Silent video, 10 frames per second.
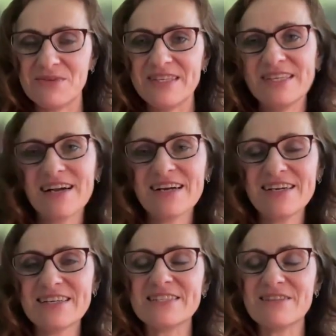with the young
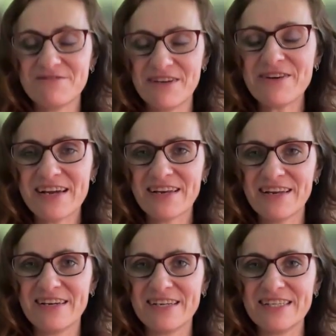learners and very young
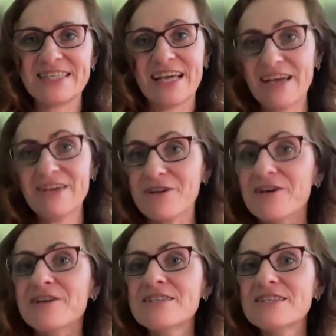learners, I've
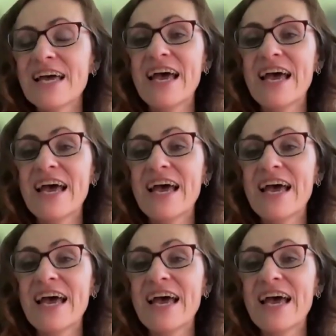learned